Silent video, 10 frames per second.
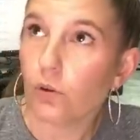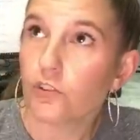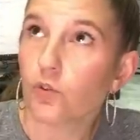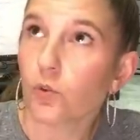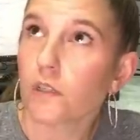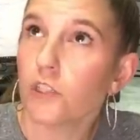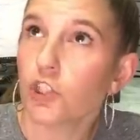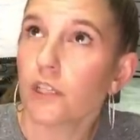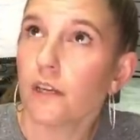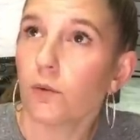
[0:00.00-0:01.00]

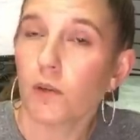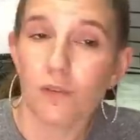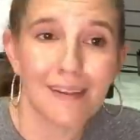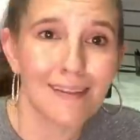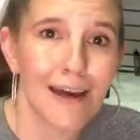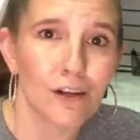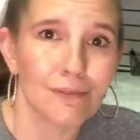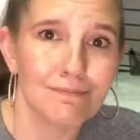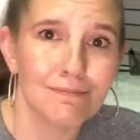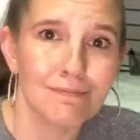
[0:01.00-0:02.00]
storage, and we use a ladder.
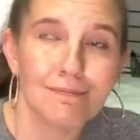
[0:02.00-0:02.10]
looking for a